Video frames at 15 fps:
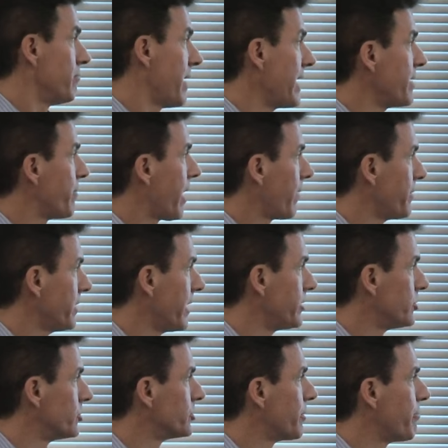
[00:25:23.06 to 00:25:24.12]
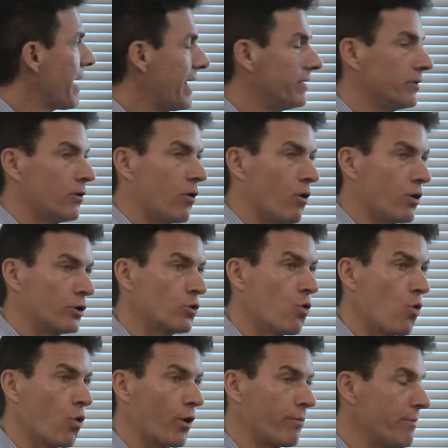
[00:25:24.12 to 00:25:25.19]
many populations dependent on
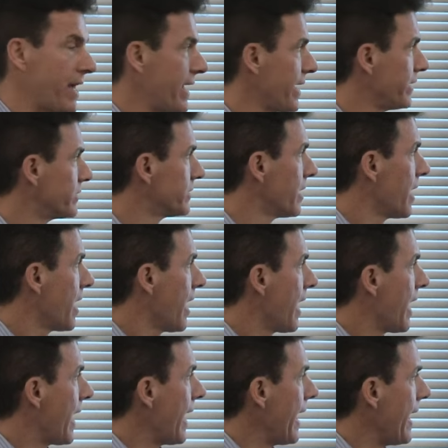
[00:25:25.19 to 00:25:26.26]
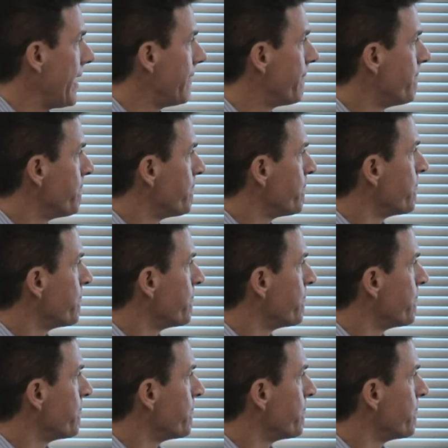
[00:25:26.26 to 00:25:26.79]
corn, maize. And